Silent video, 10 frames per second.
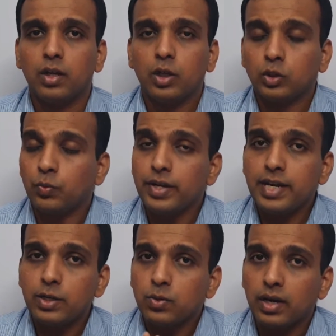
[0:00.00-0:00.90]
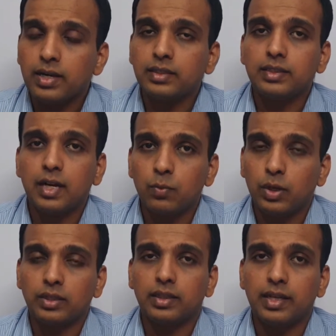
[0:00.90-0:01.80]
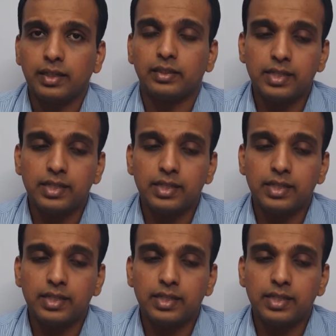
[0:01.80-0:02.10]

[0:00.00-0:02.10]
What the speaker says: So we need to understand one thing.